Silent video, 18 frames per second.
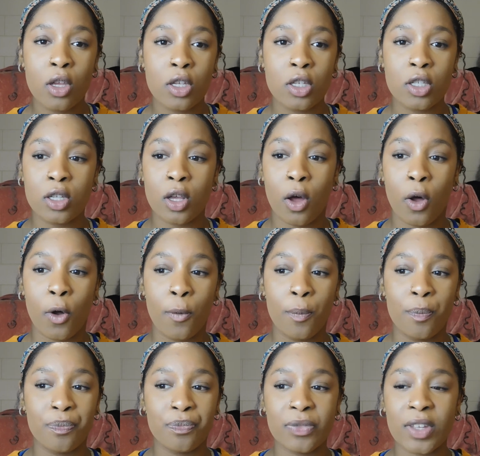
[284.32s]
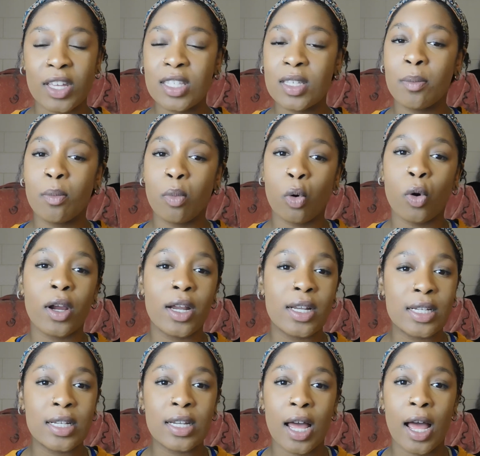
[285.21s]
So it's
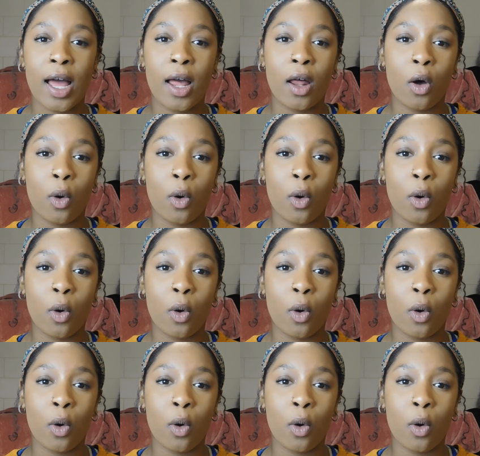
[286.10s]
important to not